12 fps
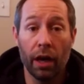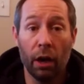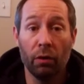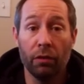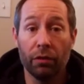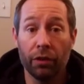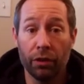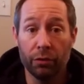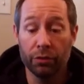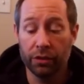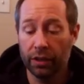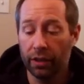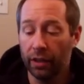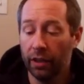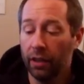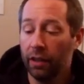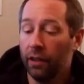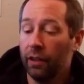however you see
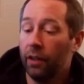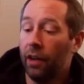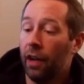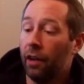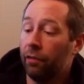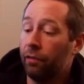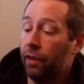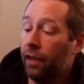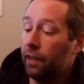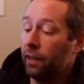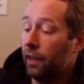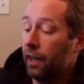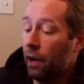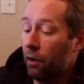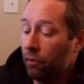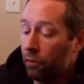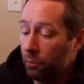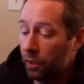um, fit and
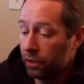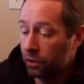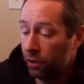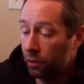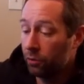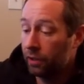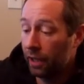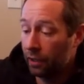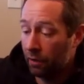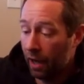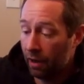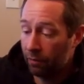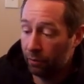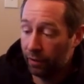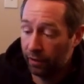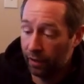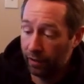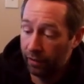however much load that you have
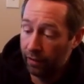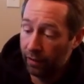with it.